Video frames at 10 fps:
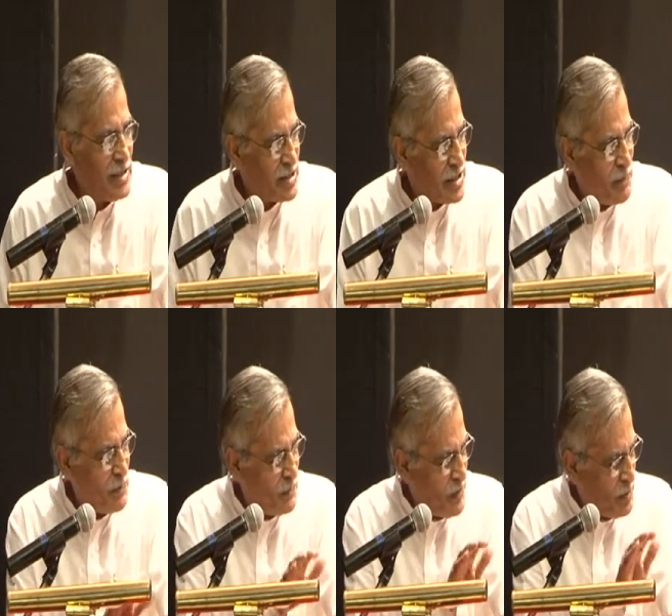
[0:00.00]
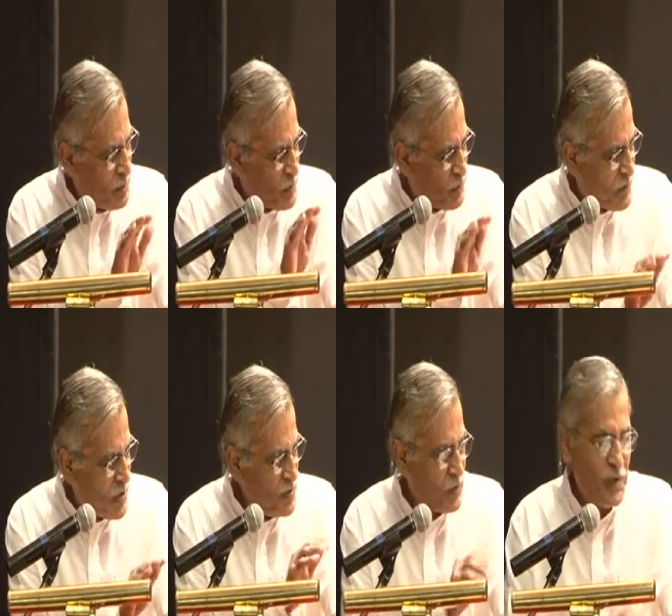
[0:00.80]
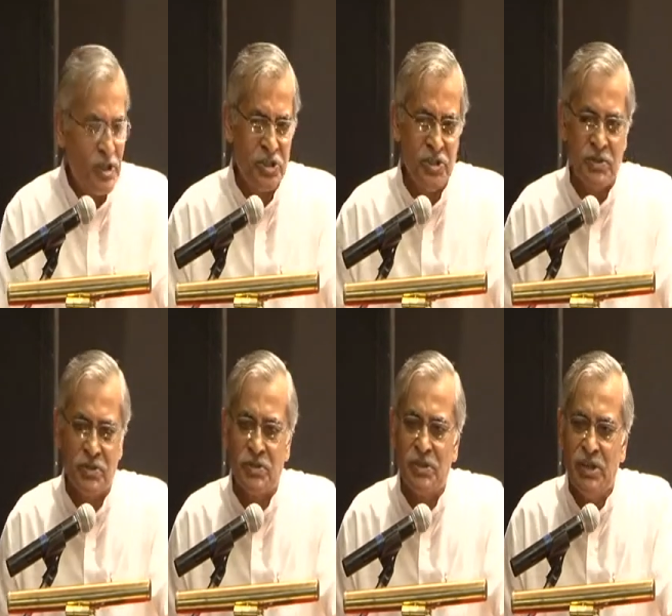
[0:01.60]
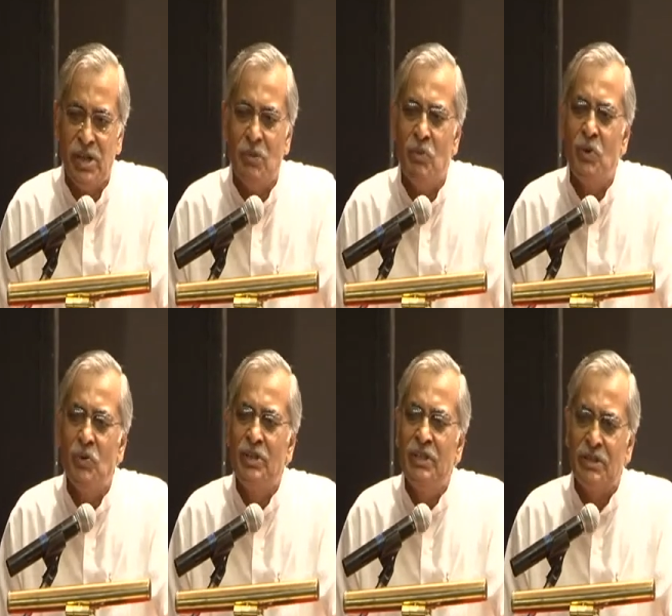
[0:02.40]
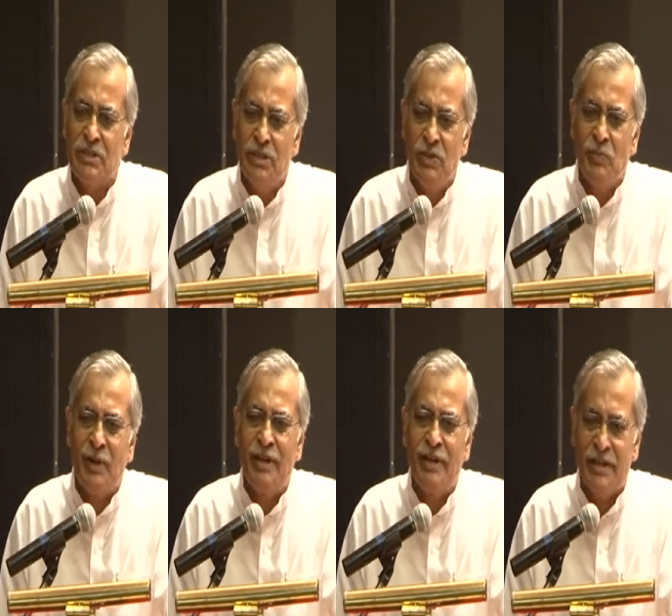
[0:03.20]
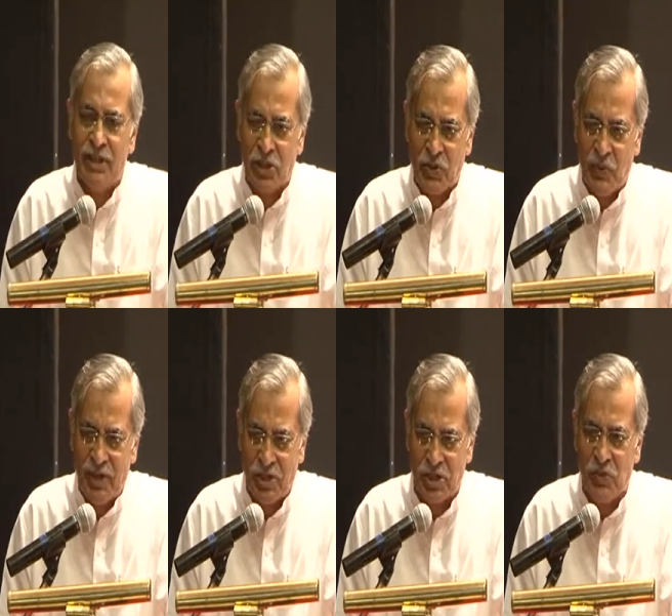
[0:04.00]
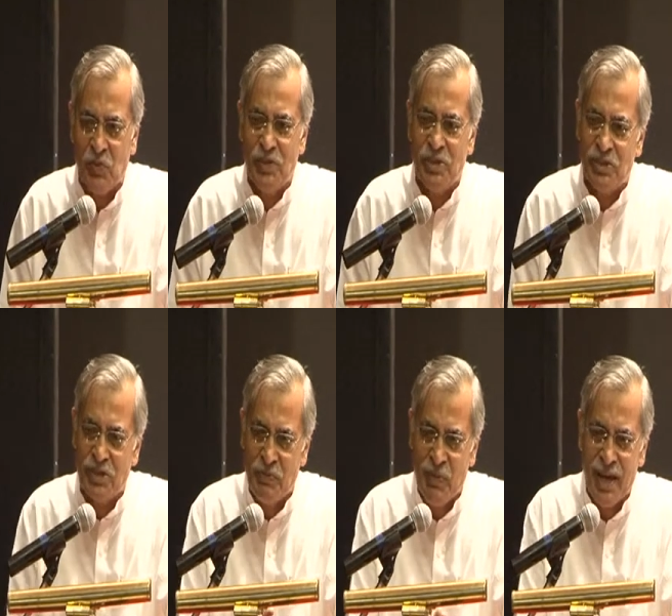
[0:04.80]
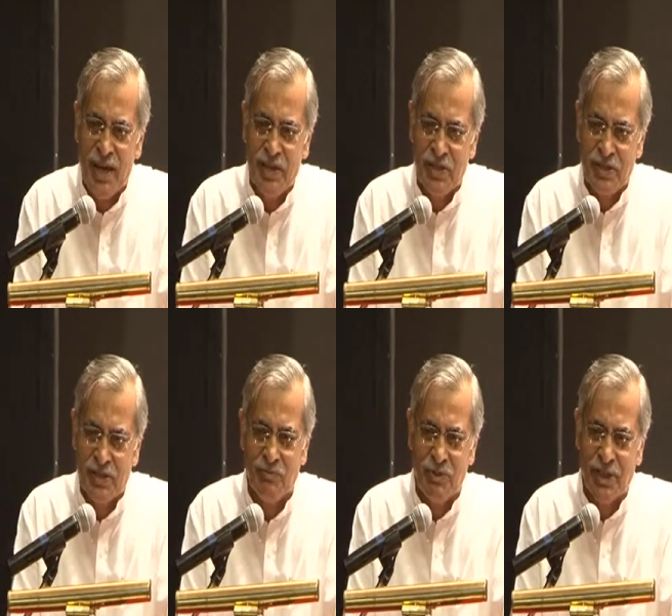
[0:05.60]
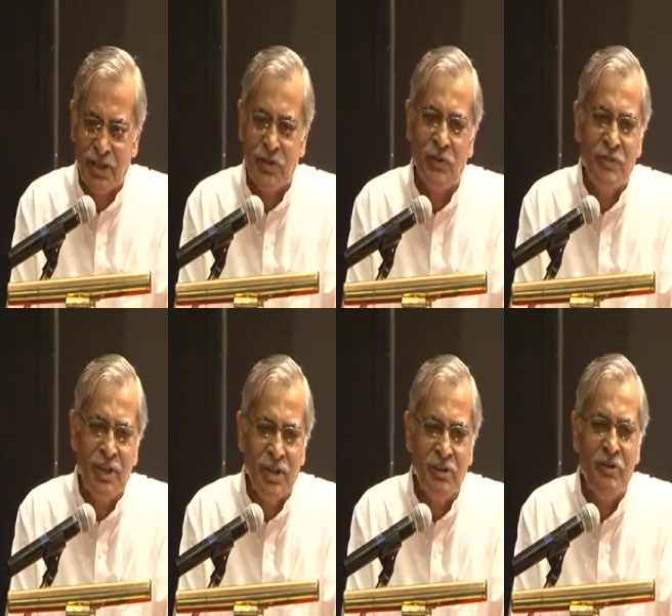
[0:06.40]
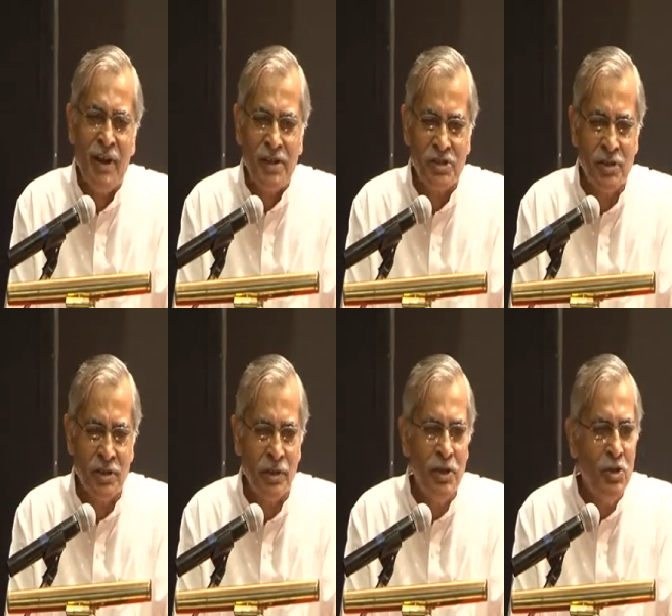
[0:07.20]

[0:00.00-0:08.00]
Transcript: some very profound questions about the third-party intervention, which is the main subject of the international